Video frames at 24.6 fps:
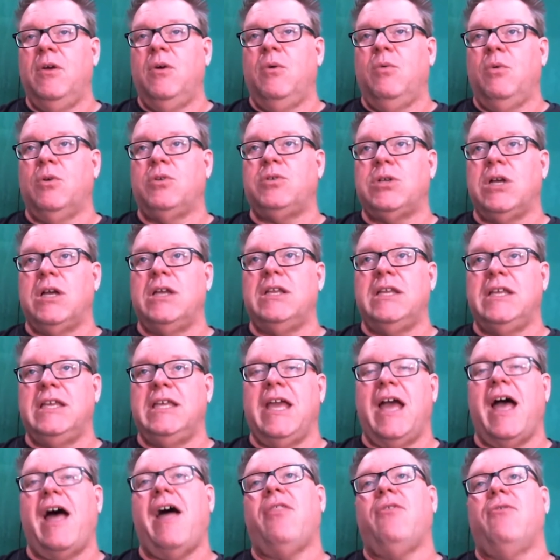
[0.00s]
We're trying to
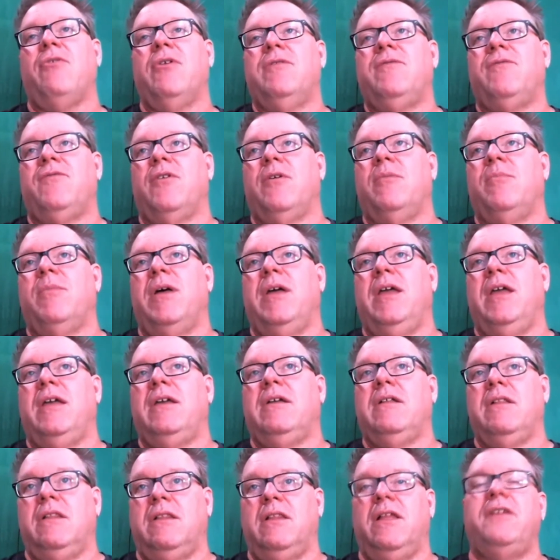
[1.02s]
gather it from a
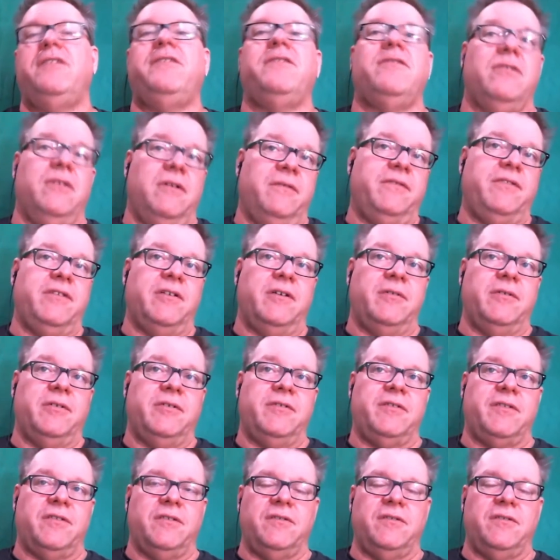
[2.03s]
cluster of servers.